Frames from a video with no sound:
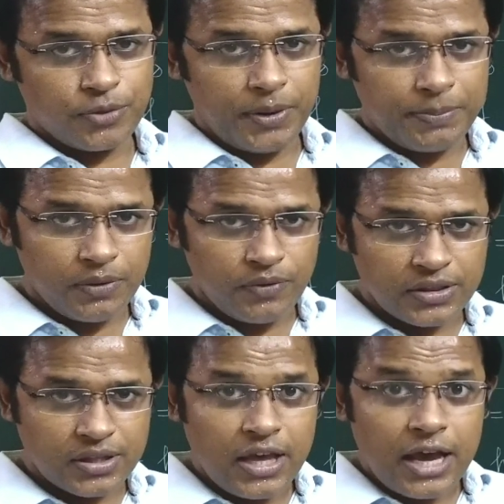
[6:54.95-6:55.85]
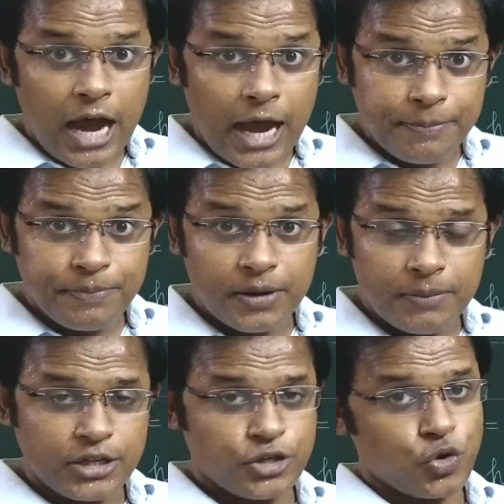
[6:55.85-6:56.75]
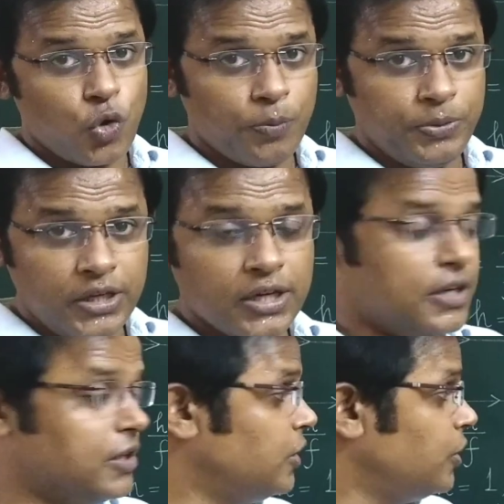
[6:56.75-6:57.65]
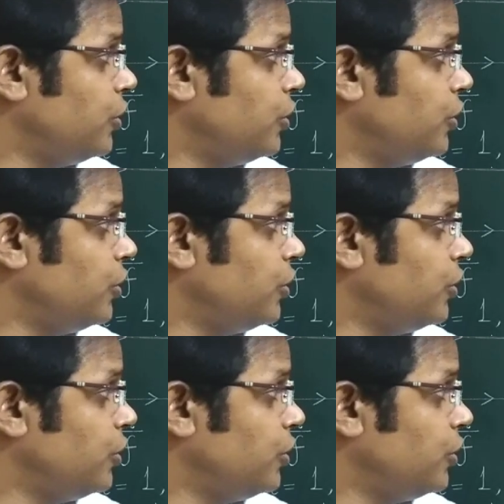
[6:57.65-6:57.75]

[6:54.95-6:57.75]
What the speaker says: So people with hypermetropia